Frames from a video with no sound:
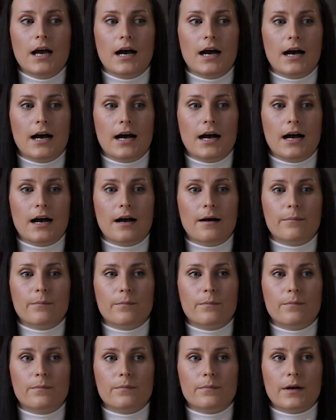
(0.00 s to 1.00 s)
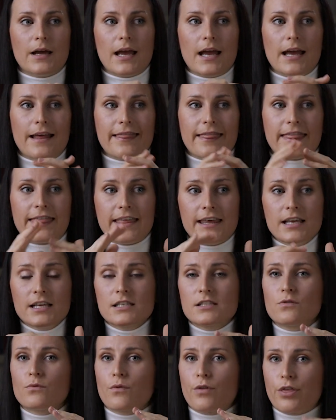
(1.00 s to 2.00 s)
And
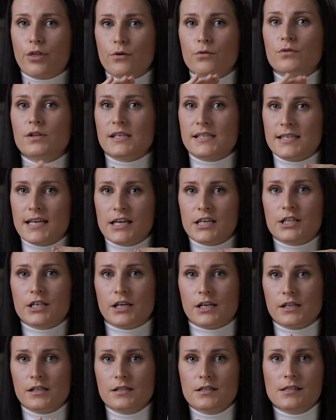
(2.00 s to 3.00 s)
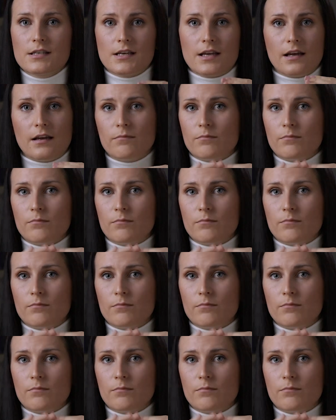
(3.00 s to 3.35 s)
this, through the sessions,